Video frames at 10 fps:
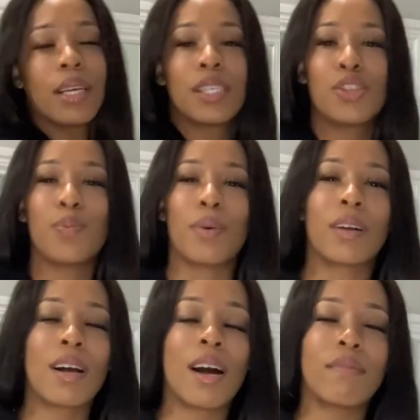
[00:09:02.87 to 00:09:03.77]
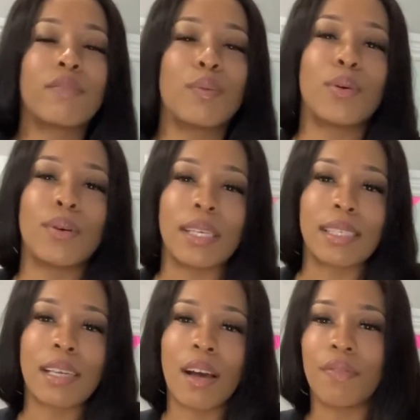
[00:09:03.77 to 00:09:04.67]
It's super comfortable,
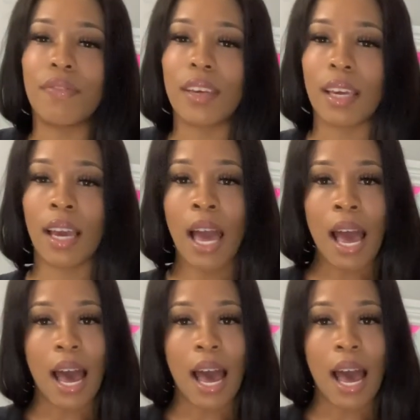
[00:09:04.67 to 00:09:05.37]
it's comfy.